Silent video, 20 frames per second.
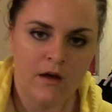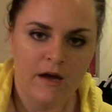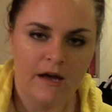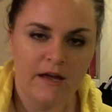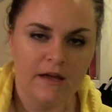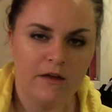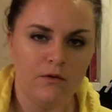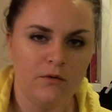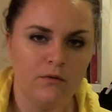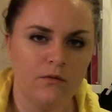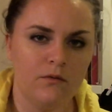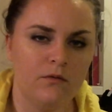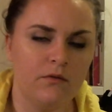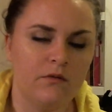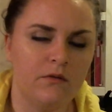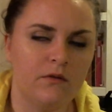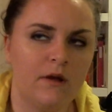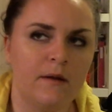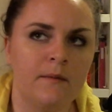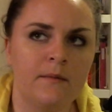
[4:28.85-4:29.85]
I
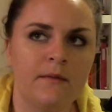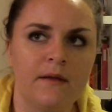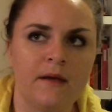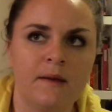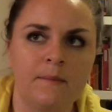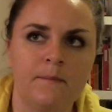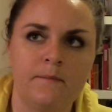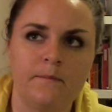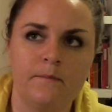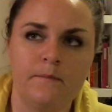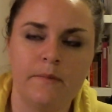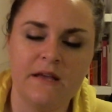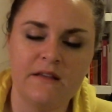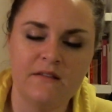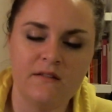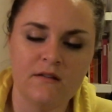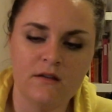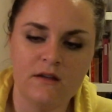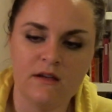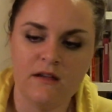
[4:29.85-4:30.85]
use like
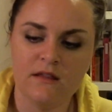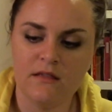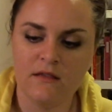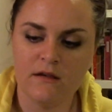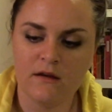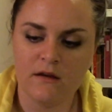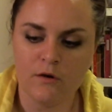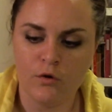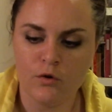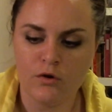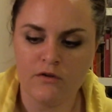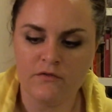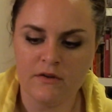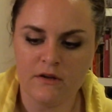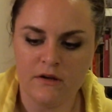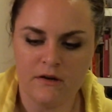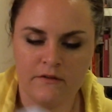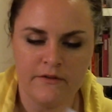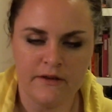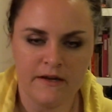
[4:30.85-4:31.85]
basically the
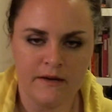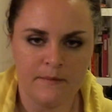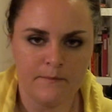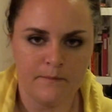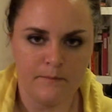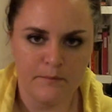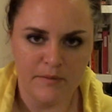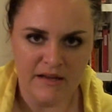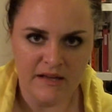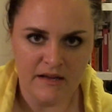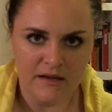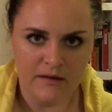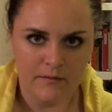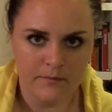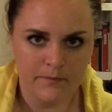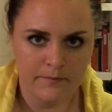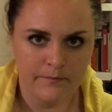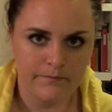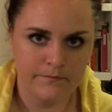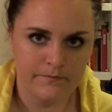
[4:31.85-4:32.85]
equivalent of like a big
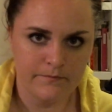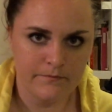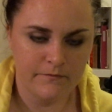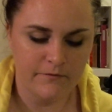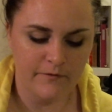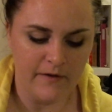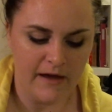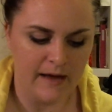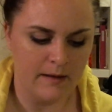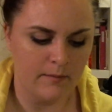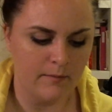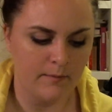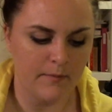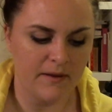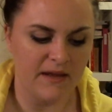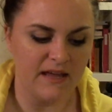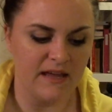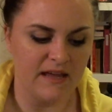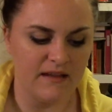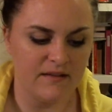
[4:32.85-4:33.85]
fat
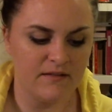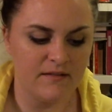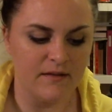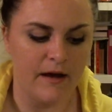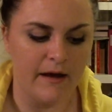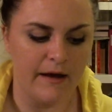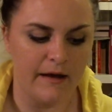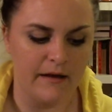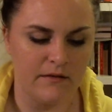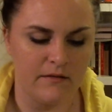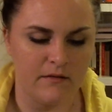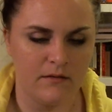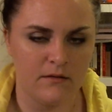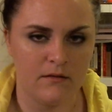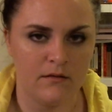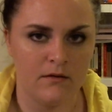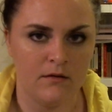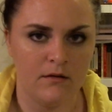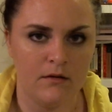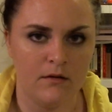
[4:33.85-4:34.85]

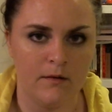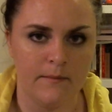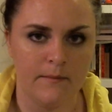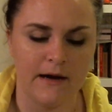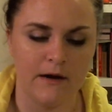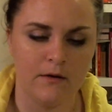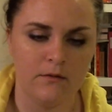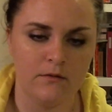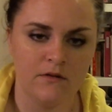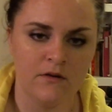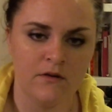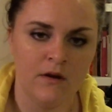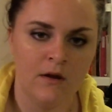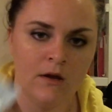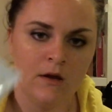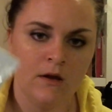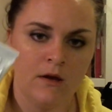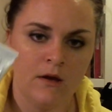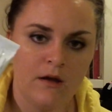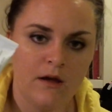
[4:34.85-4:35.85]
pea-sized amount.
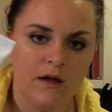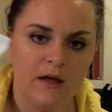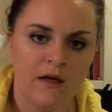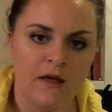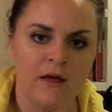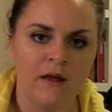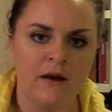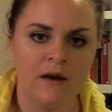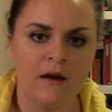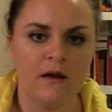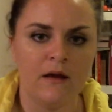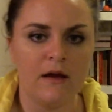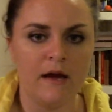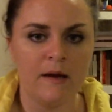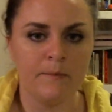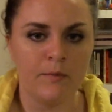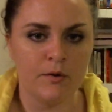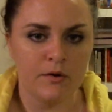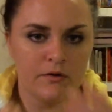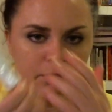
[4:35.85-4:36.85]
And
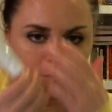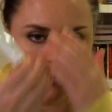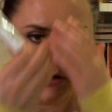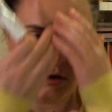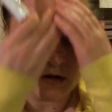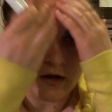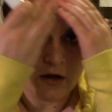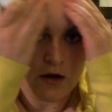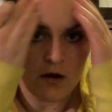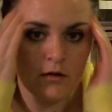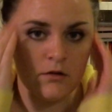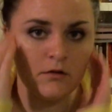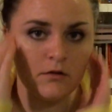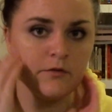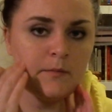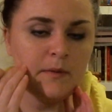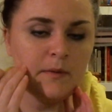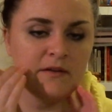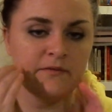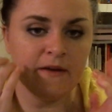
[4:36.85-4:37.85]
I spread it all
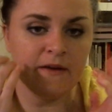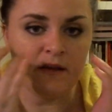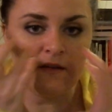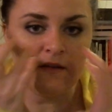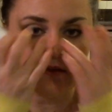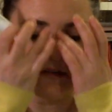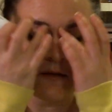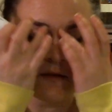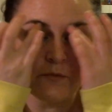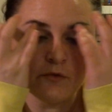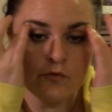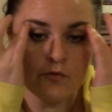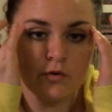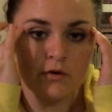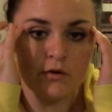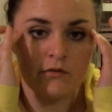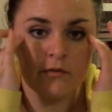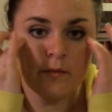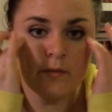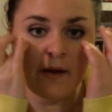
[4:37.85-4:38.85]
over my face, except of
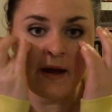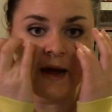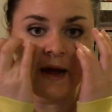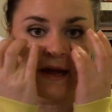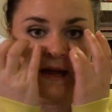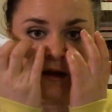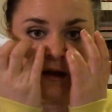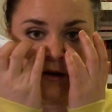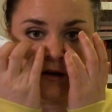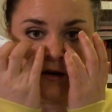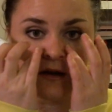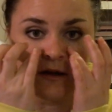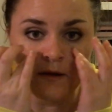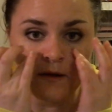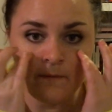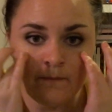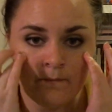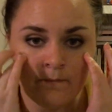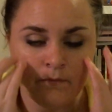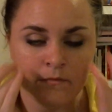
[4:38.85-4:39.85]
course for my eye
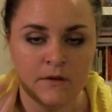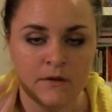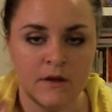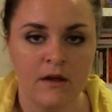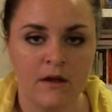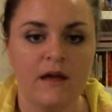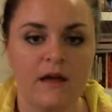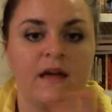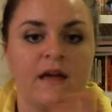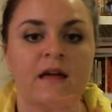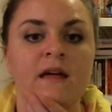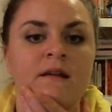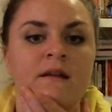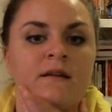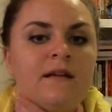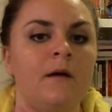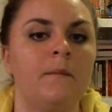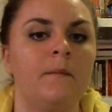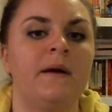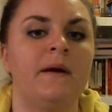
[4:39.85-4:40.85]
area, and
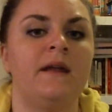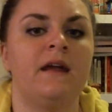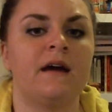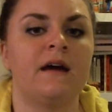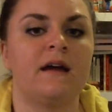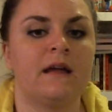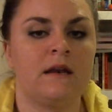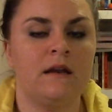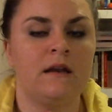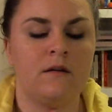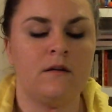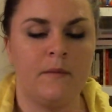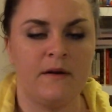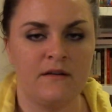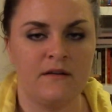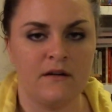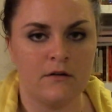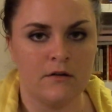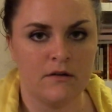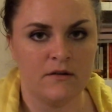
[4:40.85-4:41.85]
down my neck and into my
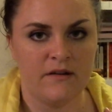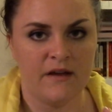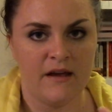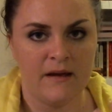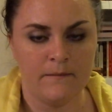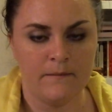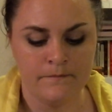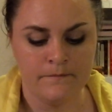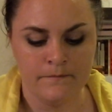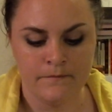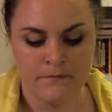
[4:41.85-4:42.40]
décolleté.